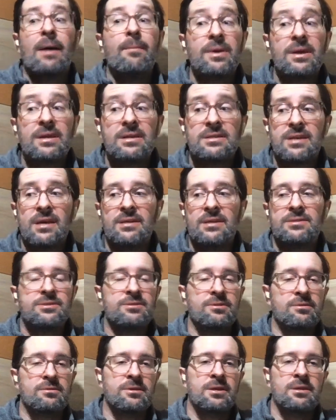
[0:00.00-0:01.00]
That being
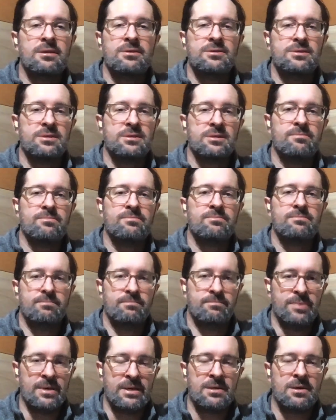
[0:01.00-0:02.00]
said, certainly there's still
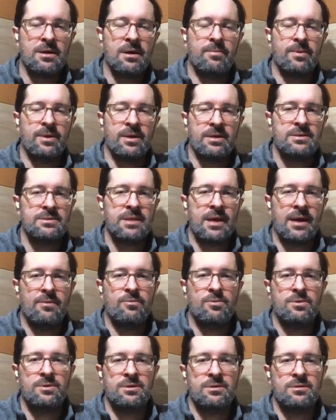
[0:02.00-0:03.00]
big companies
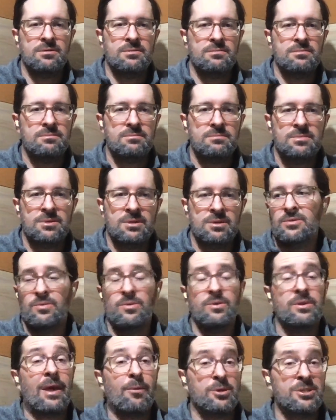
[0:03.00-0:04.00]
that will,
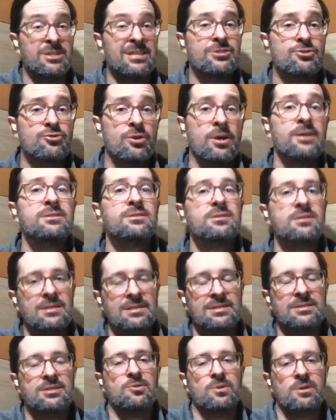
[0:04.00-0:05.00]
that will
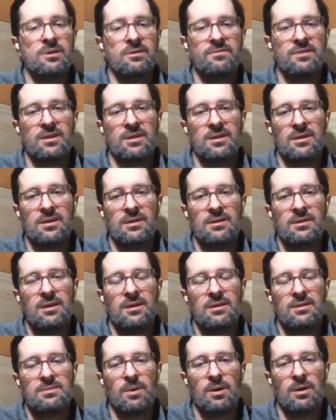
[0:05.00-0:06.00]
distrust intuitively
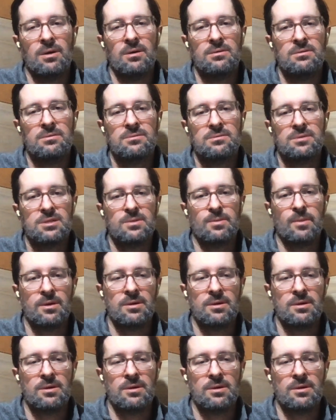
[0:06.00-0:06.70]
a small